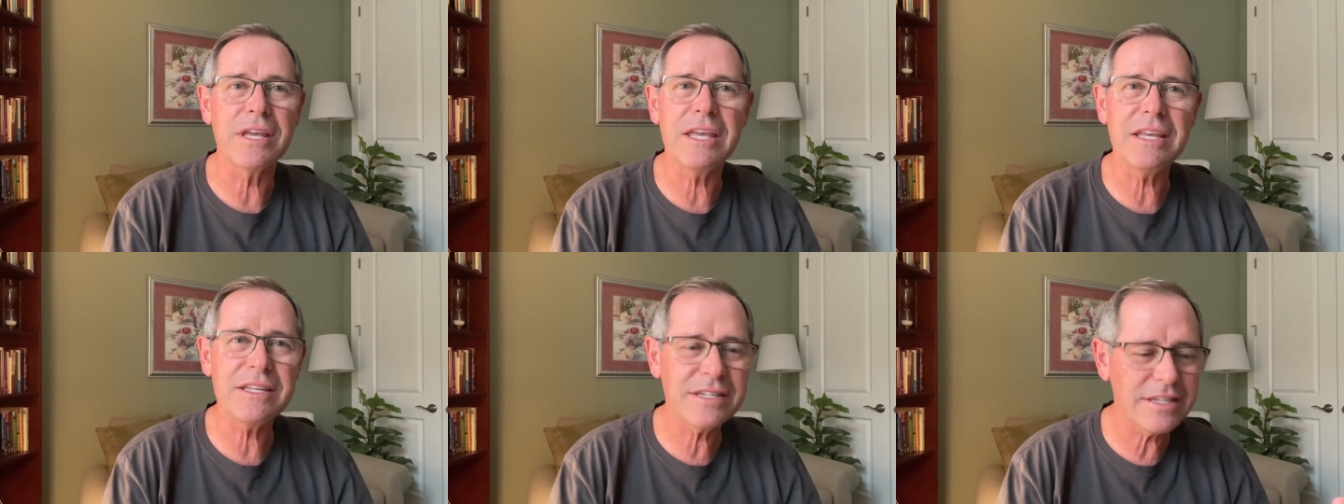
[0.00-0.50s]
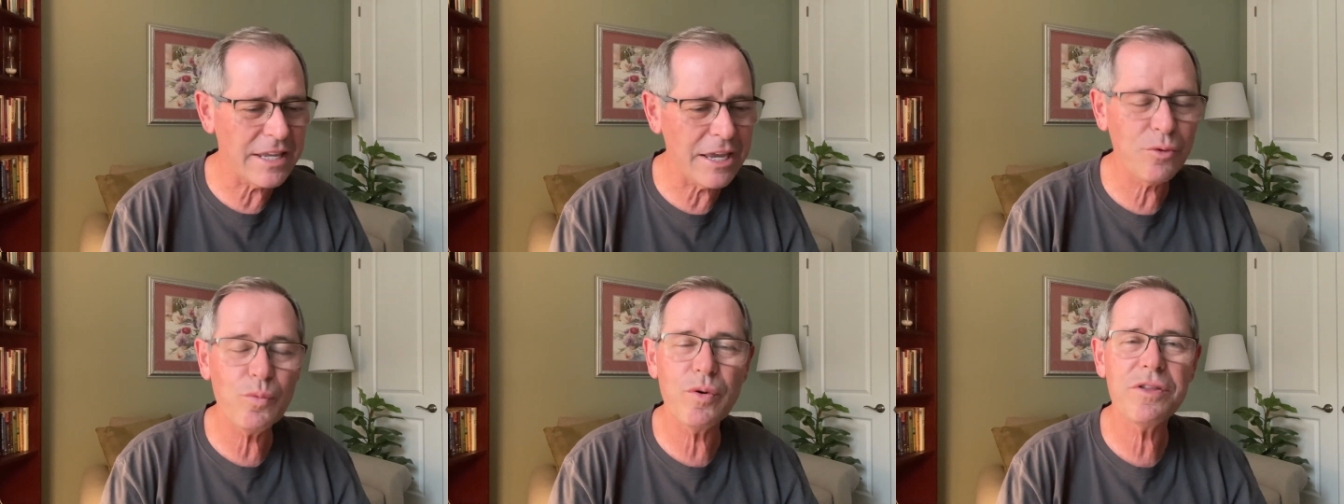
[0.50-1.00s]
he
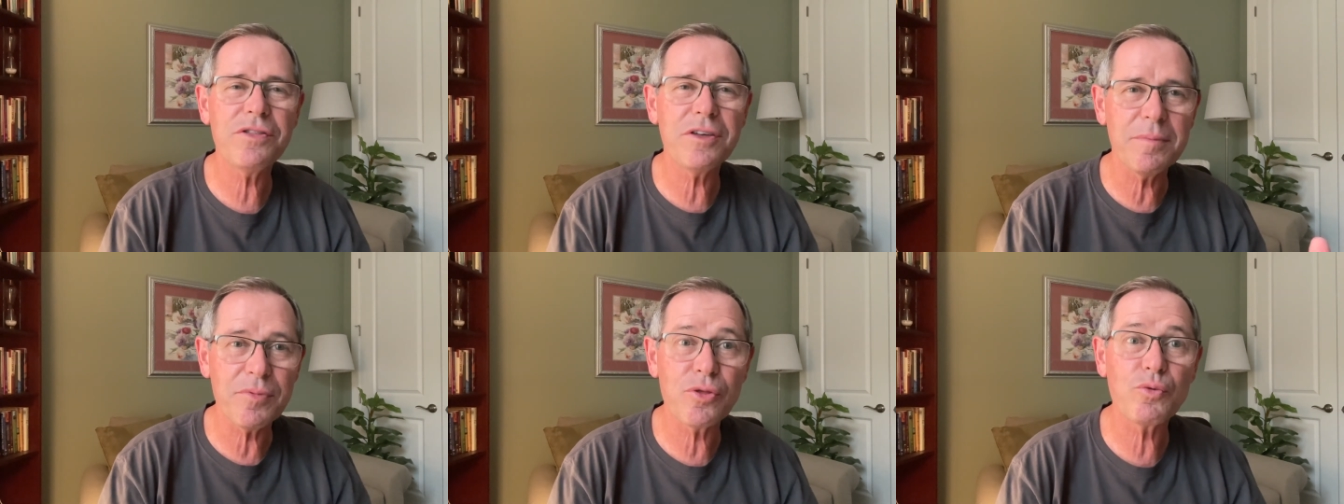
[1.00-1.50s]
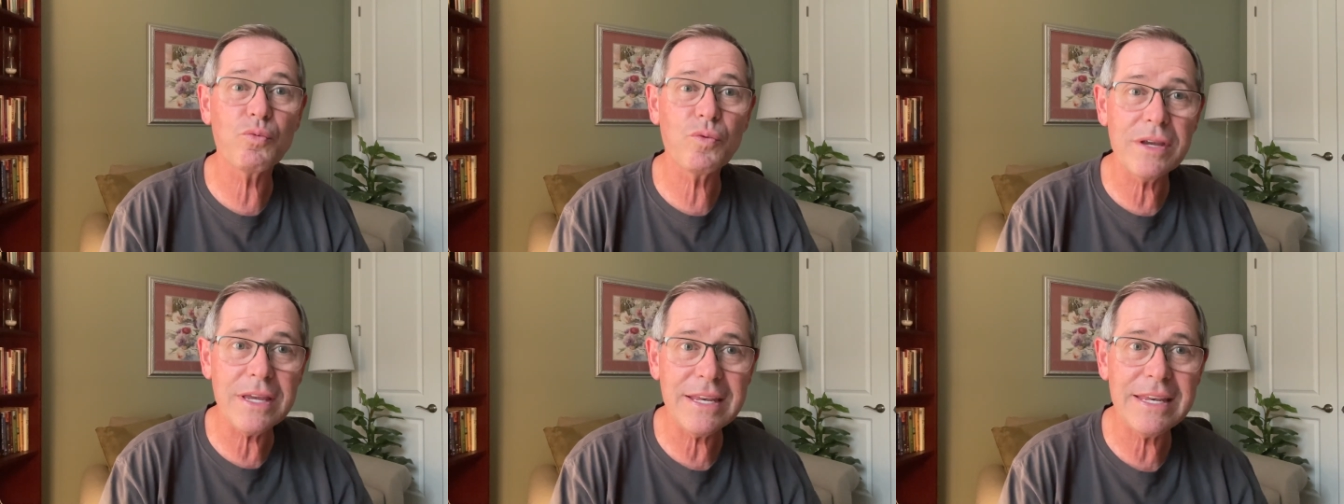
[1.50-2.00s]
stayed with them
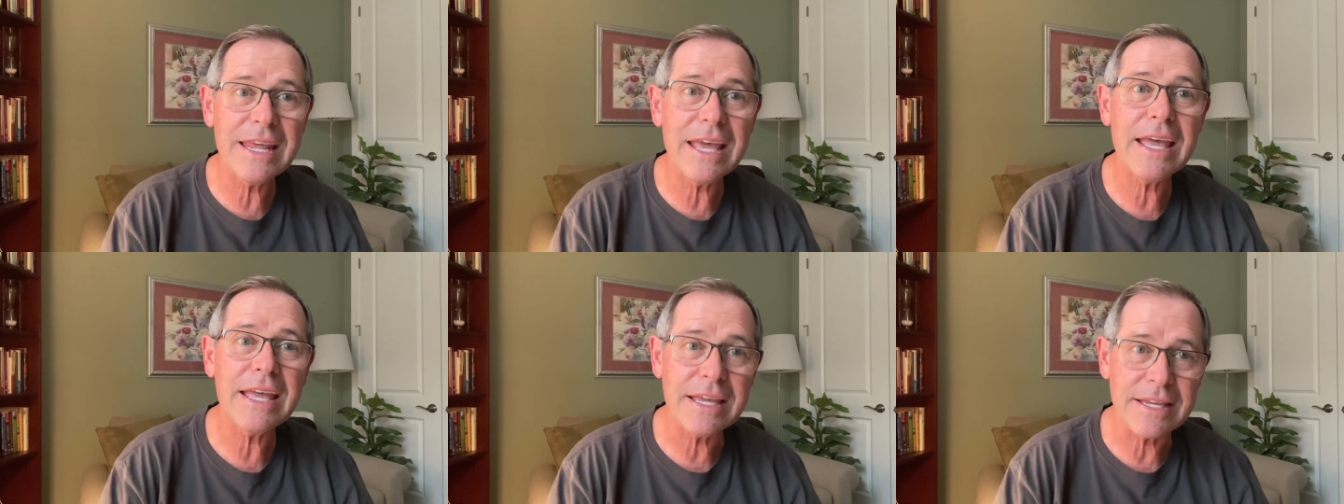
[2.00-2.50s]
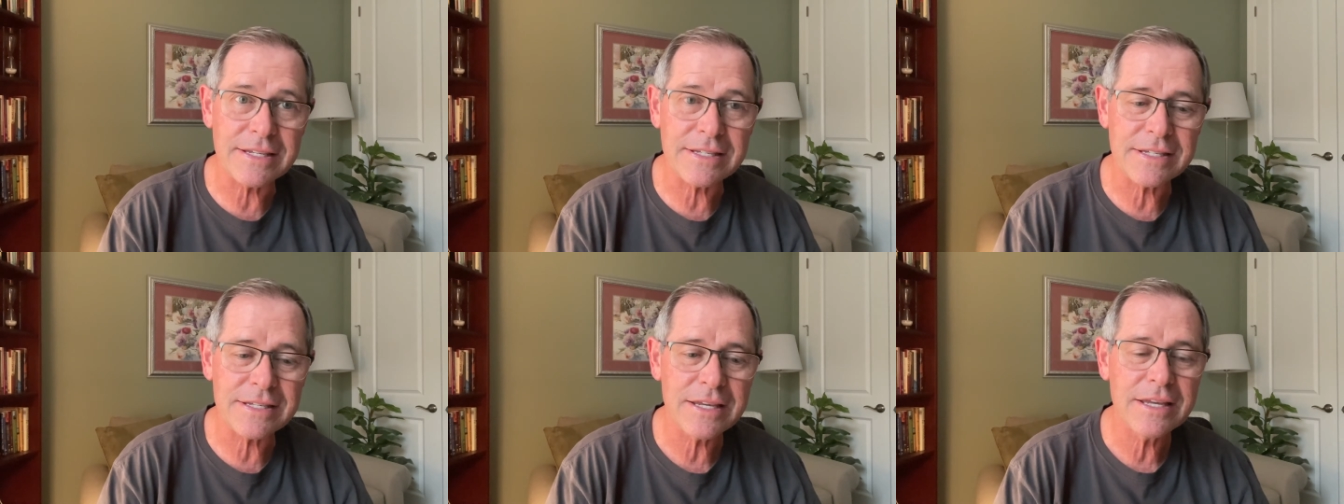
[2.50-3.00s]
three
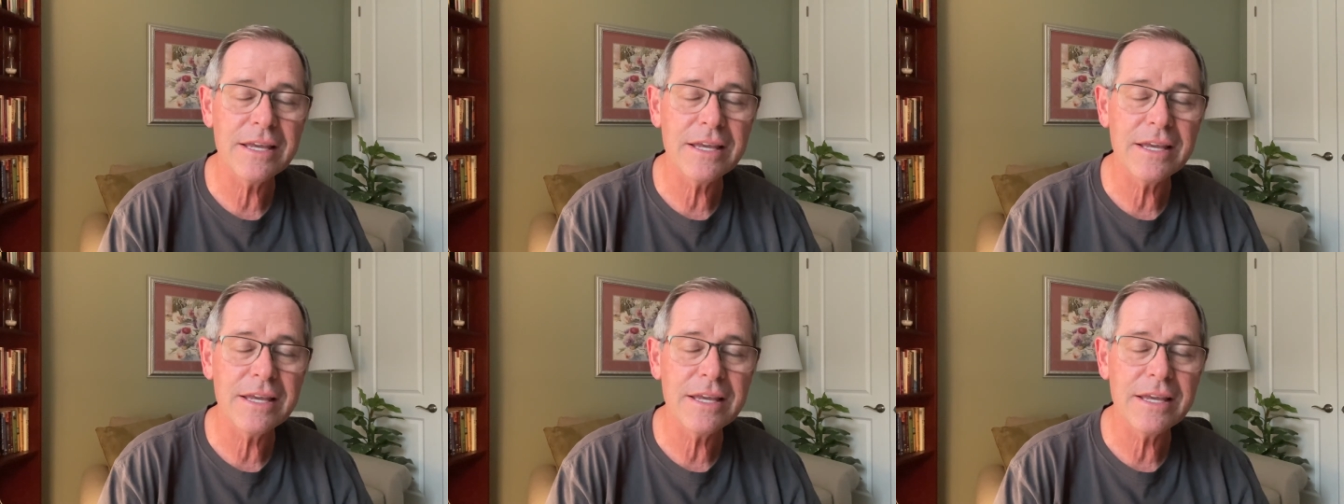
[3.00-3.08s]
days,